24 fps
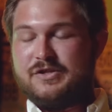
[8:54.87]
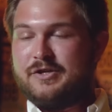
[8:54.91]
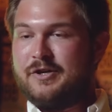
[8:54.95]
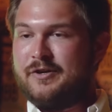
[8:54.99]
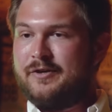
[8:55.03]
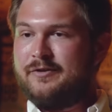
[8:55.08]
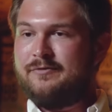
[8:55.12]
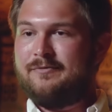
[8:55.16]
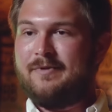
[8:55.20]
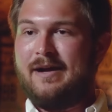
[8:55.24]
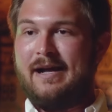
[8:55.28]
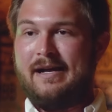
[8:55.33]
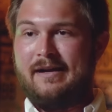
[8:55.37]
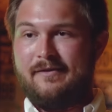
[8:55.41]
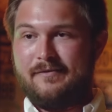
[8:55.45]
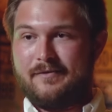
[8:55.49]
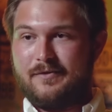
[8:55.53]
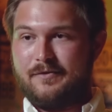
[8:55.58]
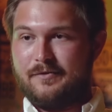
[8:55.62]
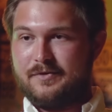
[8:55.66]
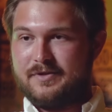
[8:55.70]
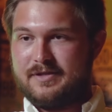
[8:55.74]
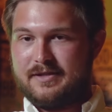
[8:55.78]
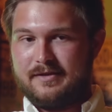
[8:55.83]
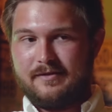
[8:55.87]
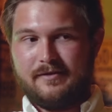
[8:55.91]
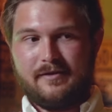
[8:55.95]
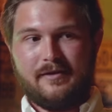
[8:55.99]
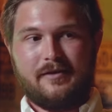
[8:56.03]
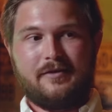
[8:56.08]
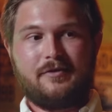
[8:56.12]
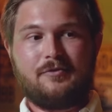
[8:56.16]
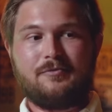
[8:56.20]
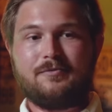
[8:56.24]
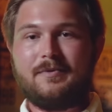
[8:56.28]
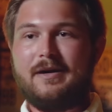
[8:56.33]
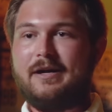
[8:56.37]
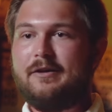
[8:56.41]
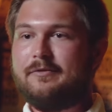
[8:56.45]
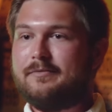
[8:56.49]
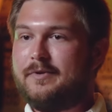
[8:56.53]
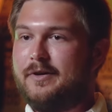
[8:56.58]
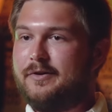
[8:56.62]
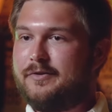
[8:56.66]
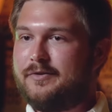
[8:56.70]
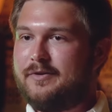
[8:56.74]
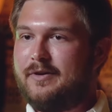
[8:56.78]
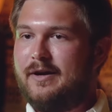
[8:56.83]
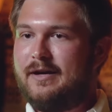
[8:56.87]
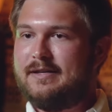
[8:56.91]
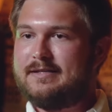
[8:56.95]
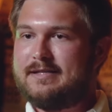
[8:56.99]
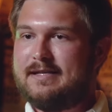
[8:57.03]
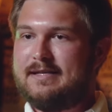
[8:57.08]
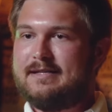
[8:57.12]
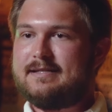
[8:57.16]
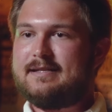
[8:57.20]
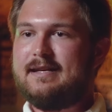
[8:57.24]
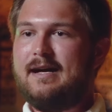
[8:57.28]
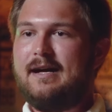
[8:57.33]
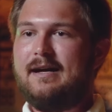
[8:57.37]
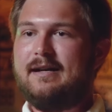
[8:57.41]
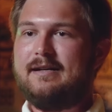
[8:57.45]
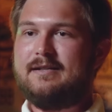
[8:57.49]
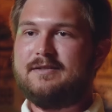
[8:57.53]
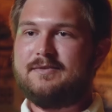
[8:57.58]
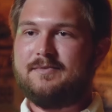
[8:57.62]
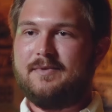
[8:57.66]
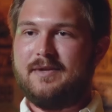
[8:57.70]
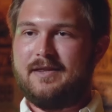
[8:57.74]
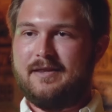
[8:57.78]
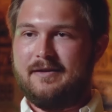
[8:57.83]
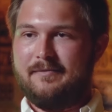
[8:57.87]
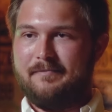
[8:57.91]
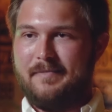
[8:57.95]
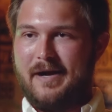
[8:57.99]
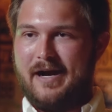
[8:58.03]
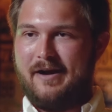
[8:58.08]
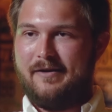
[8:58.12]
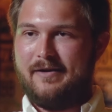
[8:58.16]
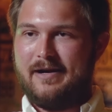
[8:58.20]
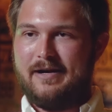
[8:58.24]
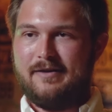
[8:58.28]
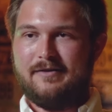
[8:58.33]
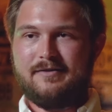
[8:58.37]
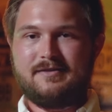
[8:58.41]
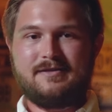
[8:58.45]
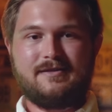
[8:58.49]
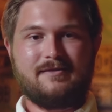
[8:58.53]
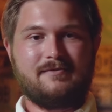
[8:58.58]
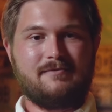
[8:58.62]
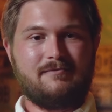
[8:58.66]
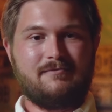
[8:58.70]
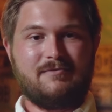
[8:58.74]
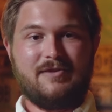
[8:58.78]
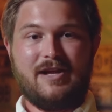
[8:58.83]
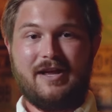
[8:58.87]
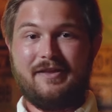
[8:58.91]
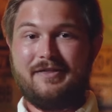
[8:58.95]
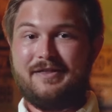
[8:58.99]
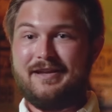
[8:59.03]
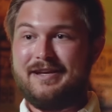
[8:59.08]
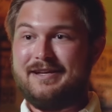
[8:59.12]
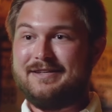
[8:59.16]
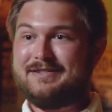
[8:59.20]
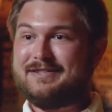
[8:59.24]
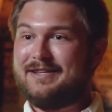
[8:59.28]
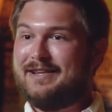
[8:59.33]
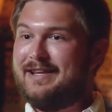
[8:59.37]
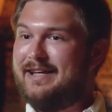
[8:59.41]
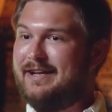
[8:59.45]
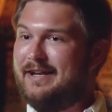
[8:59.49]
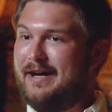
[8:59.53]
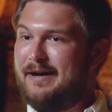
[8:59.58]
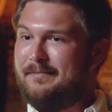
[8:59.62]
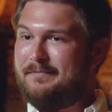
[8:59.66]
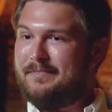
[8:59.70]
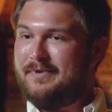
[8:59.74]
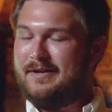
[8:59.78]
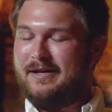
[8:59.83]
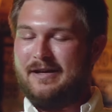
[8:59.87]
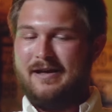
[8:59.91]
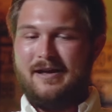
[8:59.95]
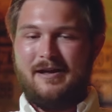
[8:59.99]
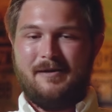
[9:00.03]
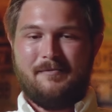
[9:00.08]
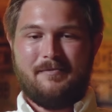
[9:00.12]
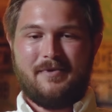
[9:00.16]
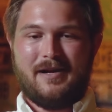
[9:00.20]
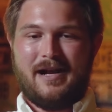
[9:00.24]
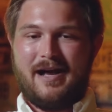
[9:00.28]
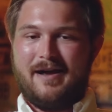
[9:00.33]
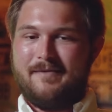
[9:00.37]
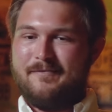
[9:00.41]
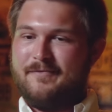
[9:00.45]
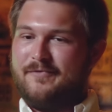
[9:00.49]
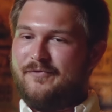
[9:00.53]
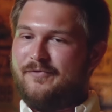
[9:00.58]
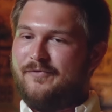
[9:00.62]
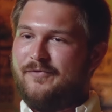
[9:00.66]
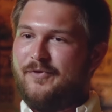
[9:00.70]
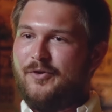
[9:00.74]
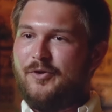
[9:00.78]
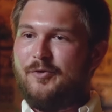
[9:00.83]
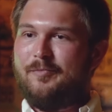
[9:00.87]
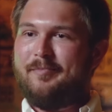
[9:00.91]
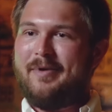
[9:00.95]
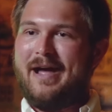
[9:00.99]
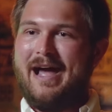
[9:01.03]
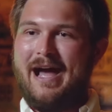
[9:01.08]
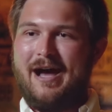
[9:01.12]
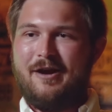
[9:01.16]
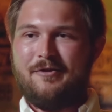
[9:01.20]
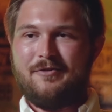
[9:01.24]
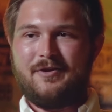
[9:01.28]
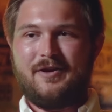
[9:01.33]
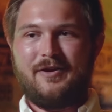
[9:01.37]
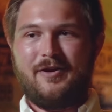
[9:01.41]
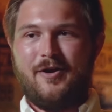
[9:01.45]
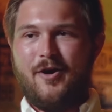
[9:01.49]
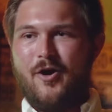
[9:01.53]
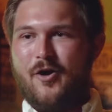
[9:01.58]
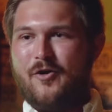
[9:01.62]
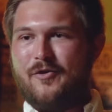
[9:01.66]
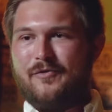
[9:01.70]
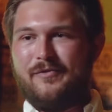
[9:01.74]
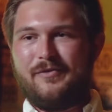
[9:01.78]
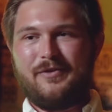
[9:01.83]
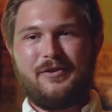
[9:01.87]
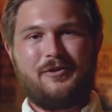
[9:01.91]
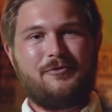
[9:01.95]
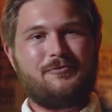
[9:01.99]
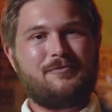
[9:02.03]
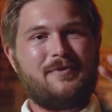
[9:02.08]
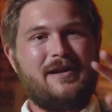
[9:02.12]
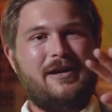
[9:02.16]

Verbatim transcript: Turn right, of course, there are the little railroad crossing signs with the barriers. Nothing is lit up, but I'm full power over the